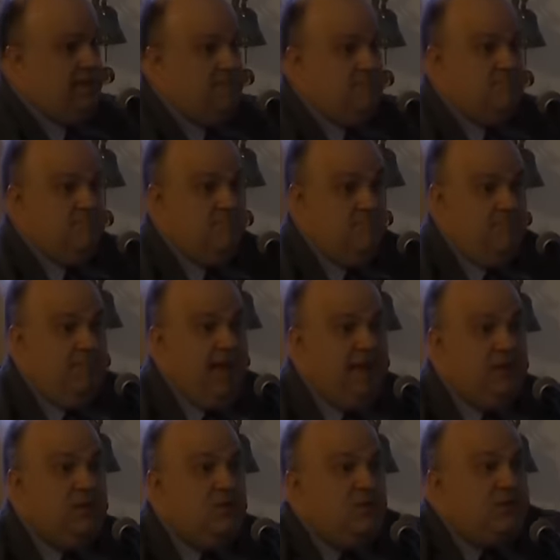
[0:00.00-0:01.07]
we
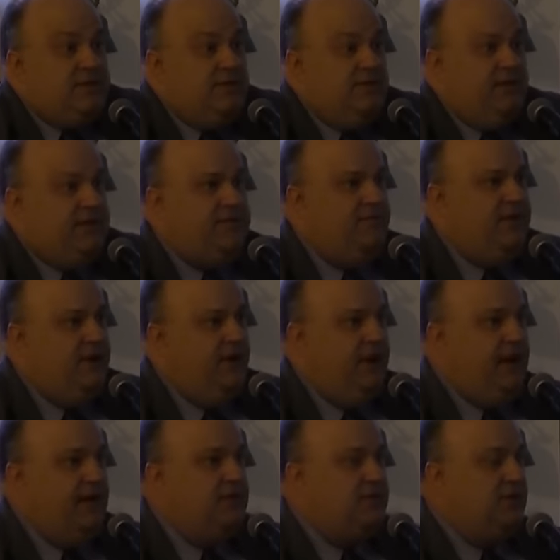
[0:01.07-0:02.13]
make use of this
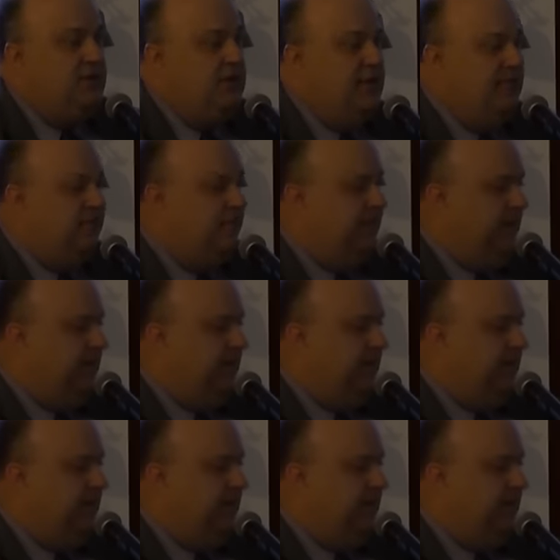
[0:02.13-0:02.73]
variation in